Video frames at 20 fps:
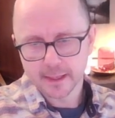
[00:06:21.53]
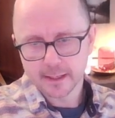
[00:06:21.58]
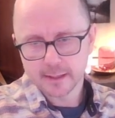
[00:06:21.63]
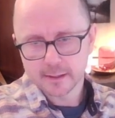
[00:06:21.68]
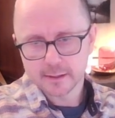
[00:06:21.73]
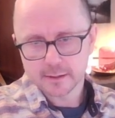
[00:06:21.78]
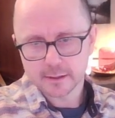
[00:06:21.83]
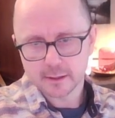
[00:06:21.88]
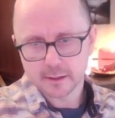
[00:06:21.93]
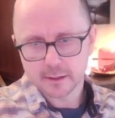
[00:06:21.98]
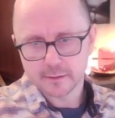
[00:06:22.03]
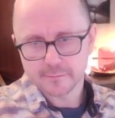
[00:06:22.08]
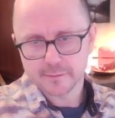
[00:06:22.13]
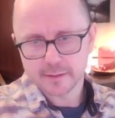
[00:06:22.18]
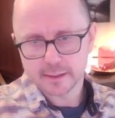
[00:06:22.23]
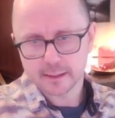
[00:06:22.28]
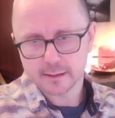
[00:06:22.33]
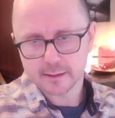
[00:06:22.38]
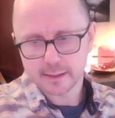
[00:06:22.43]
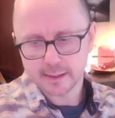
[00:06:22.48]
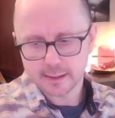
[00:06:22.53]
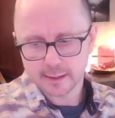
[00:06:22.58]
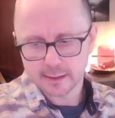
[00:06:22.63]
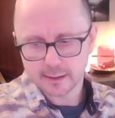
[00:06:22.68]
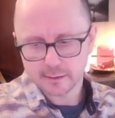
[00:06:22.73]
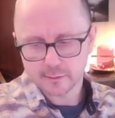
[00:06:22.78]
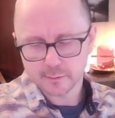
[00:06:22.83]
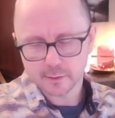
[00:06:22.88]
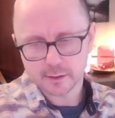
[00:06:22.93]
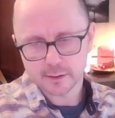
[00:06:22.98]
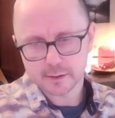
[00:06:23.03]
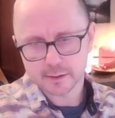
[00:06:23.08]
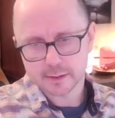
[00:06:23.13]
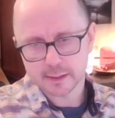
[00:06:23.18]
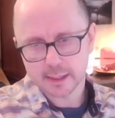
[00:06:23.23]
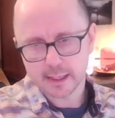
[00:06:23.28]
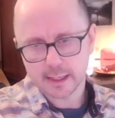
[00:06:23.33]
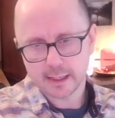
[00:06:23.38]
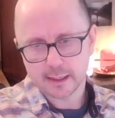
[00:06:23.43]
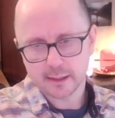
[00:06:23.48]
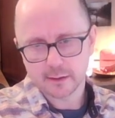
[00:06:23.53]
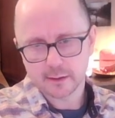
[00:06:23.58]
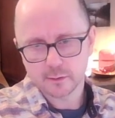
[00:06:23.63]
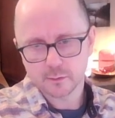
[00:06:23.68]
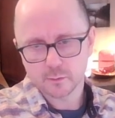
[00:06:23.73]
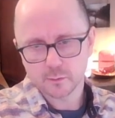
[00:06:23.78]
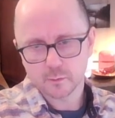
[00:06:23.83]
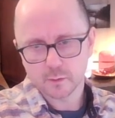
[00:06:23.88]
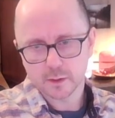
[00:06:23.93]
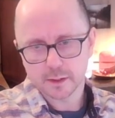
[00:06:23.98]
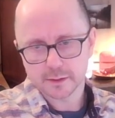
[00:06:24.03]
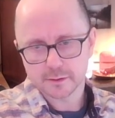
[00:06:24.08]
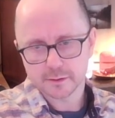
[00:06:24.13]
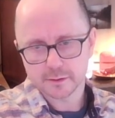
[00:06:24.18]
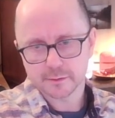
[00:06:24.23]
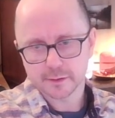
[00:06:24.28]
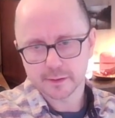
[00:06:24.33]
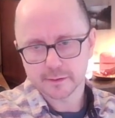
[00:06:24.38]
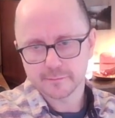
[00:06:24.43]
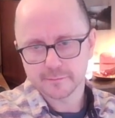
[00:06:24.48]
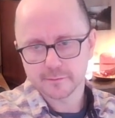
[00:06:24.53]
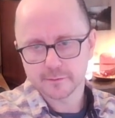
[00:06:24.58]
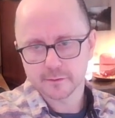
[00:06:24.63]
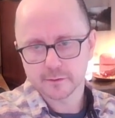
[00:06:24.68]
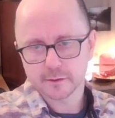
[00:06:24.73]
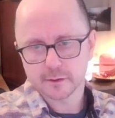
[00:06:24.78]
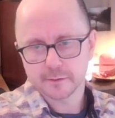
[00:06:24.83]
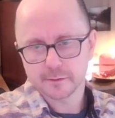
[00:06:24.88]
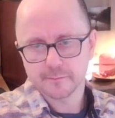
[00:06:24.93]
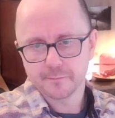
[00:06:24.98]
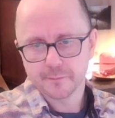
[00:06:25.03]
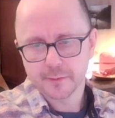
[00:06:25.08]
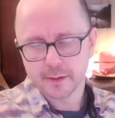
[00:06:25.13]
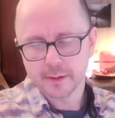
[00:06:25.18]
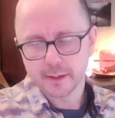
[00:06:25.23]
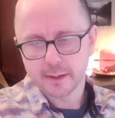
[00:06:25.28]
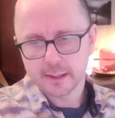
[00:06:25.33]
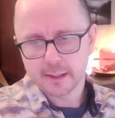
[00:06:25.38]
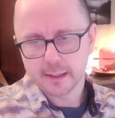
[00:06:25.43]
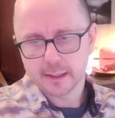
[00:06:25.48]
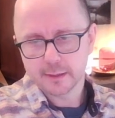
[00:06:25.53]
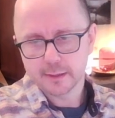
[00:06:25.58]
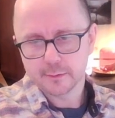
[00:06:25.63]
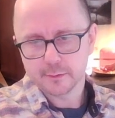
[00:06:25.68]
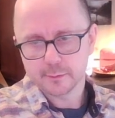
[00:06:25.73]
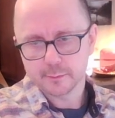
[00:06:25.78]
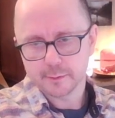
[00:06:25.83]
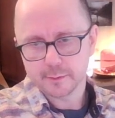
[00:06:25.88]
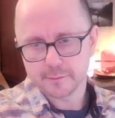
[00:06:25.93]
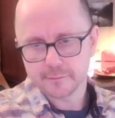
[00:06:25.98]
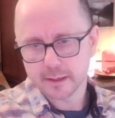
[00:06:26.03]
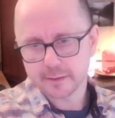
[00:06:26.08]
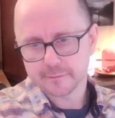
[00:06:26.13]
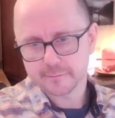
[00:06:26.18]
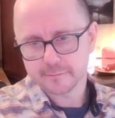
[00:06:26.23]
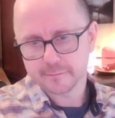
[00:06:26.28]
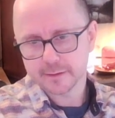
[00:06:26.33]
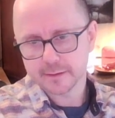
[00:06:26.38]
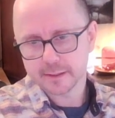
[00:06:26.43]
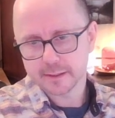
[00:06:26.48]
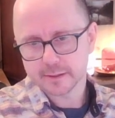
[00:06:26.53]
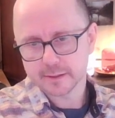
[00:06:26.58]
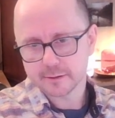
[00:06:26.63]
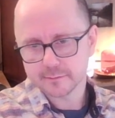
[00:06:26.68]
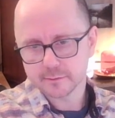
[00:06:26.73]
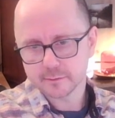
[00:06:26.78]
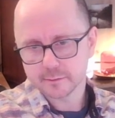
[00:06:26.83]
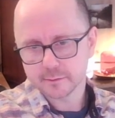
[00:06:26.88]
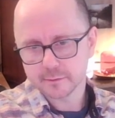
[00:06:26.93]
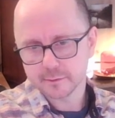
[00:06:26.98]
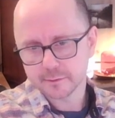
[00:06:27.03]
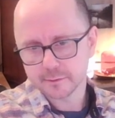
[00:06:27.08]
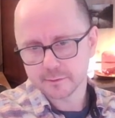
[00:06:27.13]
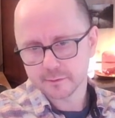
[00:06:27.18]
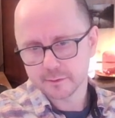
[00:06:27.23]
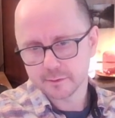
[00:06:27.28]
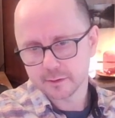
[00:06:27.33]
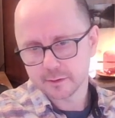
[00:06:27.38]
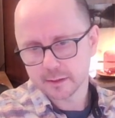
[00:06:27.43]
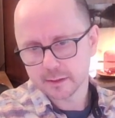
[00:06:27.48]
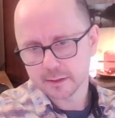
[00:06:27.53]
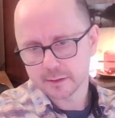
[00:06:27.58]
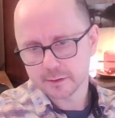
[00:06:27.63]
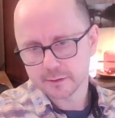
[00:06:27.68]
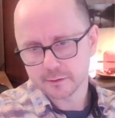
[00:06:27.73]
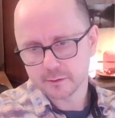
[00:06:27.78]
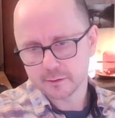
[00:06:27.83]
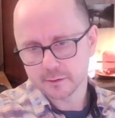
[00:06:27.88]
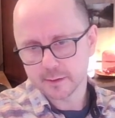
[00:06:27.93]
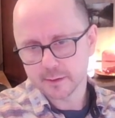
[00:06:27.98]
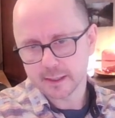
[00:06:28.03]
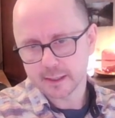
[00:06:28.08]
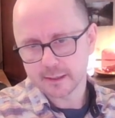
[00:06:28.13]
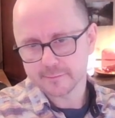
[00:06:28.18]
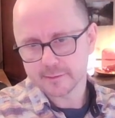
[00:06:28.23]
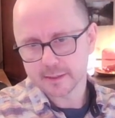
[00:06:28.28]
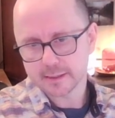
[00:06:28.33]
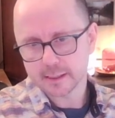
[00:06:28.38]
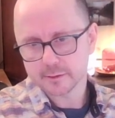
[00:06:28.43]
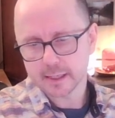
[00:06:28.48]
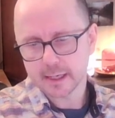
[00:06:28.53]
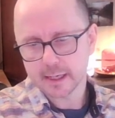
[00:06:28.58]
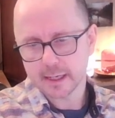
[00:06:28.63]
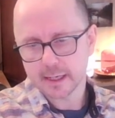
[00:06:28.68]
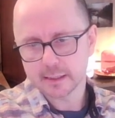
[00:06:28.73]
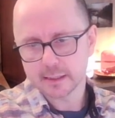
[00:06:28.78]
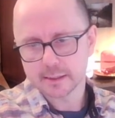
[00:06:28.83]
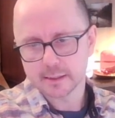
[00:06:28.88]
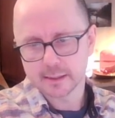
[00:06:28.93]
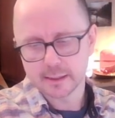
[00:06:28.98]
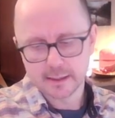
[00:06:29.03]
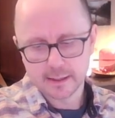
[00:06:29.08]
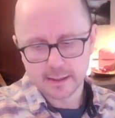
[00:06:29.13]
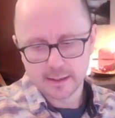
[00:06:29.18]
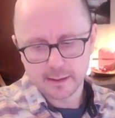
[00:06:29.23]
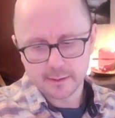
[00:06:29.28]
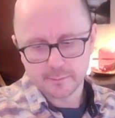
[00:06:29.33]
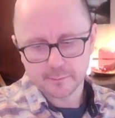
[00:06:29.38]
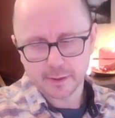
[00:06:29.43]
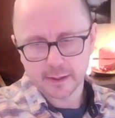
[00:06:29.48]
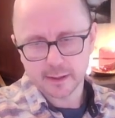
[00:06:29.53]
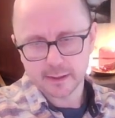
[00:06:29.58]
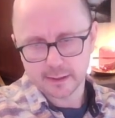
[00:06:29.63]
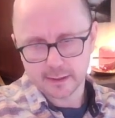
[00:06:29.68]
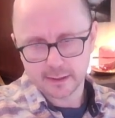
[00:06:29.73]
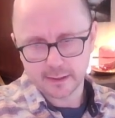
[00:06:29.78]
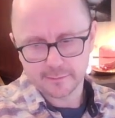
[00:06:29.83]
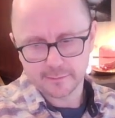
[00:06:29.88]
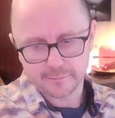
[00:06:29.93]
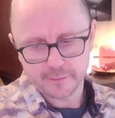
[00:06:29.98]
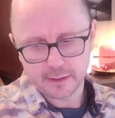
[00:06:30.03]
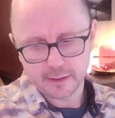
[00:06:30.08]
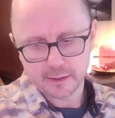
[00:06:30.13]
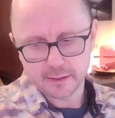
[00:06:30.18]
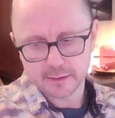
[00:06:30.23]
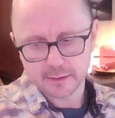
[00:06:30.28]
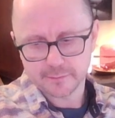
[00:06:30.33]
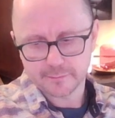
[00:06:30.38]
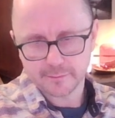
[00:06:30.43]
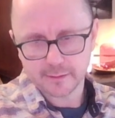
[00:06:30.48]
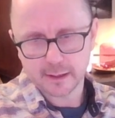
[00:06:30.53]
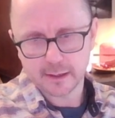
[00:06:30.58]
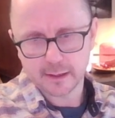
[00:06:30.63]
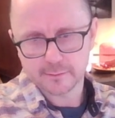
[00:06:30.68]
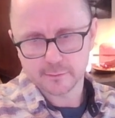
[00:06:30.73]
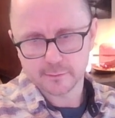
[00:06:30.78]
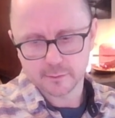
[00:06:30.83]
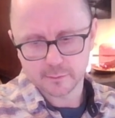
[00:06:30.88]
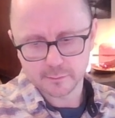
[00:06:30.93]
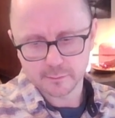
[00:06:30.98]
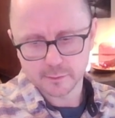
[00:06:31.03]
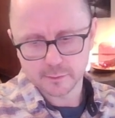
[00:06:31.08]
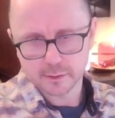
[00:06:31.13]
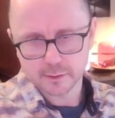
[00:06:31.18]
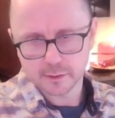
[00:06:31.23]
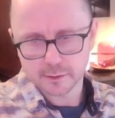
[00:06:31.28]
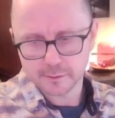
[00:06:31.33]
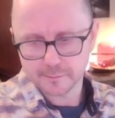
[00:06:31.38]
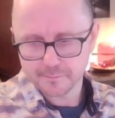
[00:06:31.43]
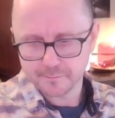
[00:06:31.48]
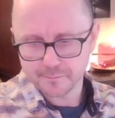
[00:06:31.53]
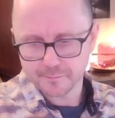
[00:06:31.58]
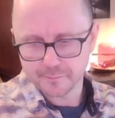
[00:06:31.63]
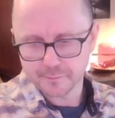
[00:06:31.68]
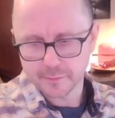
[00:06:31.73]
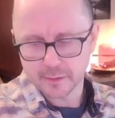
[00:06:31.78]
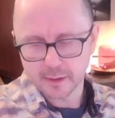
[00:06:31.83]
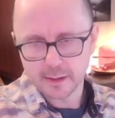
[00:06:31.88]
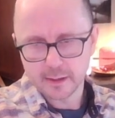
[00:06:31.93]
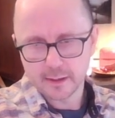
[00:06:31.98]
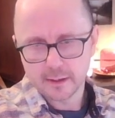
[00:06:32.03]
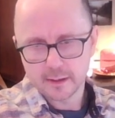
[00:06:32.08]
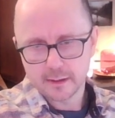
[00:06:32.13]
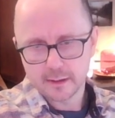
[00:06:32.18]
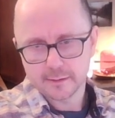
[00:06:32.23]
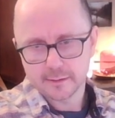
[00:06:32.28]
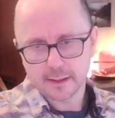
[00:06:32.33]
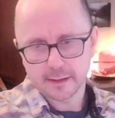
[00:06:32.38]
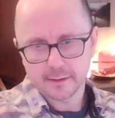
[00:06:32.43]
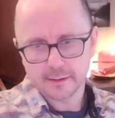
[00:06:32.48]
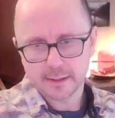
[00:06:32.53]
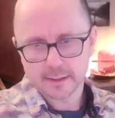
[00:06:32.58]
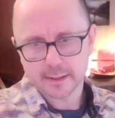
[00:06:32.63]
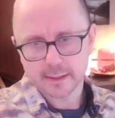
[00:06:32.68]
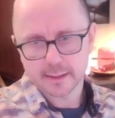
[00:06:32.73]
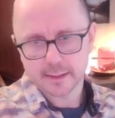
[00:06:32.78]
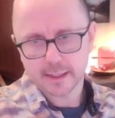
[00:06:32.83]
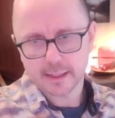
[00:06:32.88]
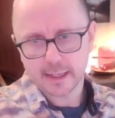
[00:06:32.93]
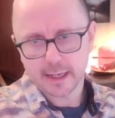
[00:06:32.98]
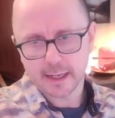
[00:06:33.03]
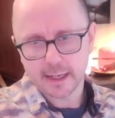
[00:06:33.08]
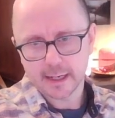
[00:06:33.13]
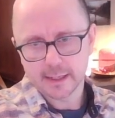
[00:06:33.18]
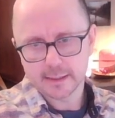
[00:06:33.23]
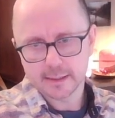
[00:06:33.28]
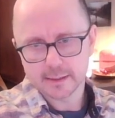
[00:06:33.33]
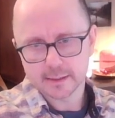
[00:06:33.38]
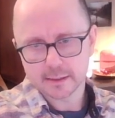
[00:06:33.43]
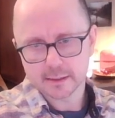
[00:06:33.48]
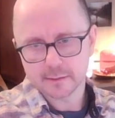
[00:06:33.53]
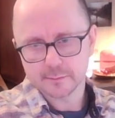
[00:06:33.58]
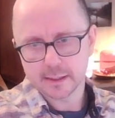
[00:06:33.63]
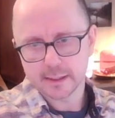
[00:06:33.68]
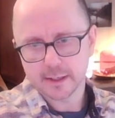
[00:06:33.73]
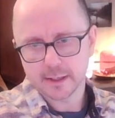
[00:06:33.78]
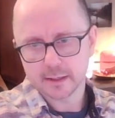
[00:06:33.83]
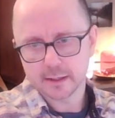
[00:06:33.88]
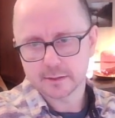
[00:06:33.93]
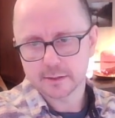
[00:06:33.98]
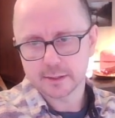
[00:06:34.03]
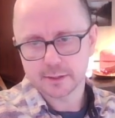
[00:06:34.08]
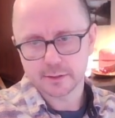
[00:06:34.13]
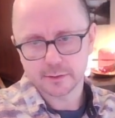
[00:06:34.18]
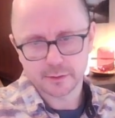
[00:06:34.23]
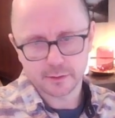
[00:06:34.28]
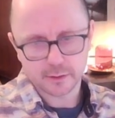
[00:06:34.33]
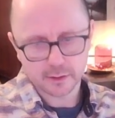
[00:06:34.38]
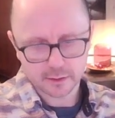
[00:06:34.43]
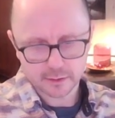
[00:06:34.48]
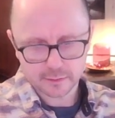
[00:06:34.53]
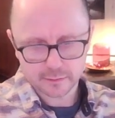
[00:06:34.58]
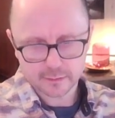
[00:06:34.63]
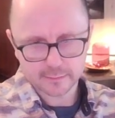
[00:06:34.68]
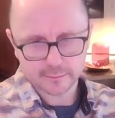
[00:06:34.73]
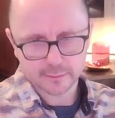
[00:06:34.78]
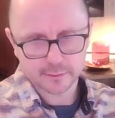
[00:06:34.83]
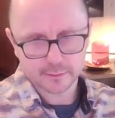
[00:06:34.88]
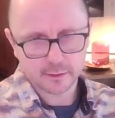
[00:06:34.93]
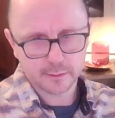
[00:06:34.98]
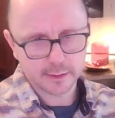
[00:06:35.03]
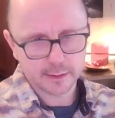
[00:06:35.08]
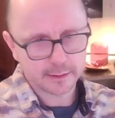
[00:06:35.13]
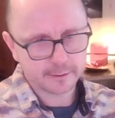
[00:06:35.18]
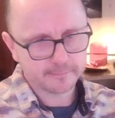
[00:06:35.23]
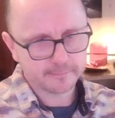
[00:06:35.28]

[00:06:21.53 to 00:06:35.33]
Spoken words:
So if this cell here was a 1, 2, 3, or 4, it would be fine for Finks to travel through any of these cells in the cage. But if it is 5 or more, then this cage is completely out of bounds. She should not travel through it.